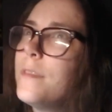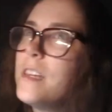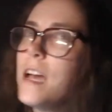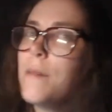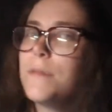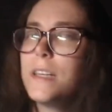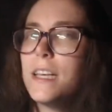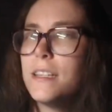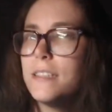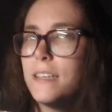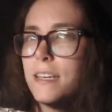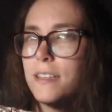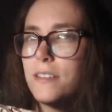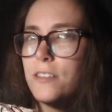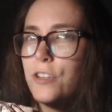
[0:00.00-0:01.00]
Tap
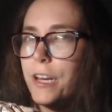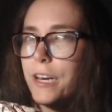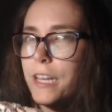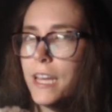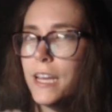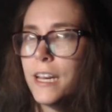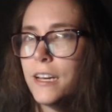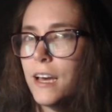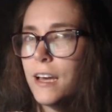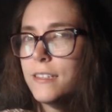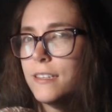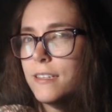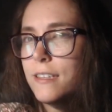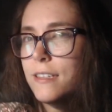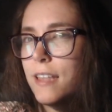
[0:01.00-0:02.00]
dancing is Jenny
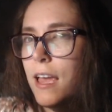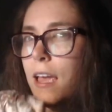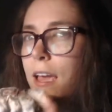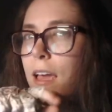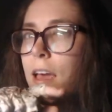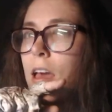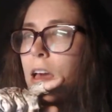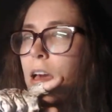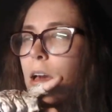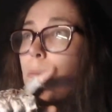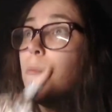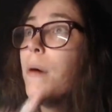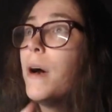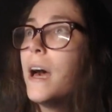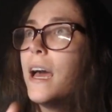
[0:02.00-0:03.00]
Anydots' thing,
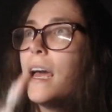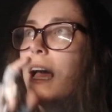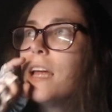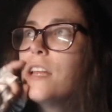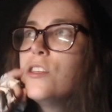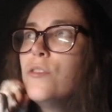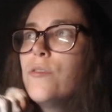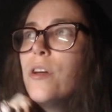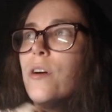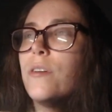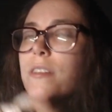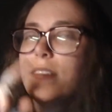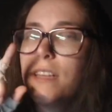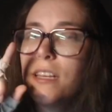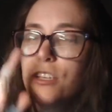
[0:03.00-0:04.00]
but I do
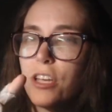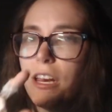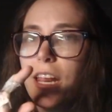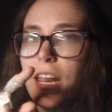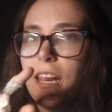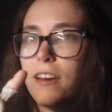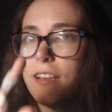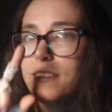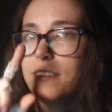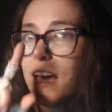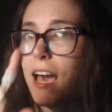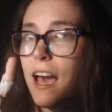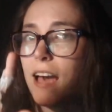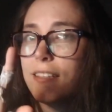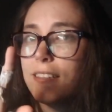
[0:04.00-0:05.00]
notice that Jenny Anydots
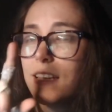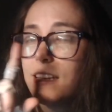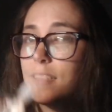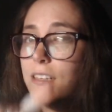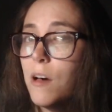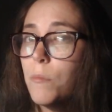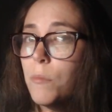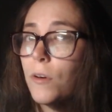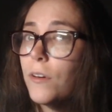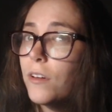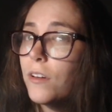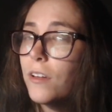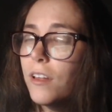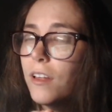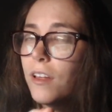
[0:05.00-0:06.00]
has a
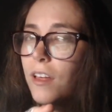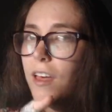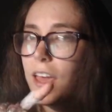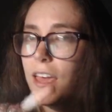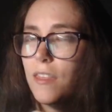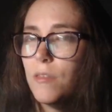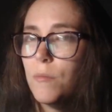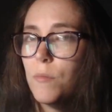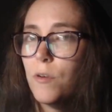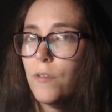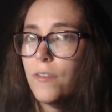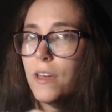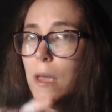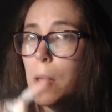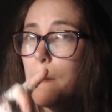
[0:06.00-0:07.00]
double in the
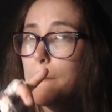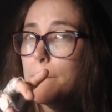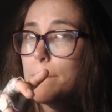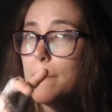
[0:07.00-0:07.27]
movie.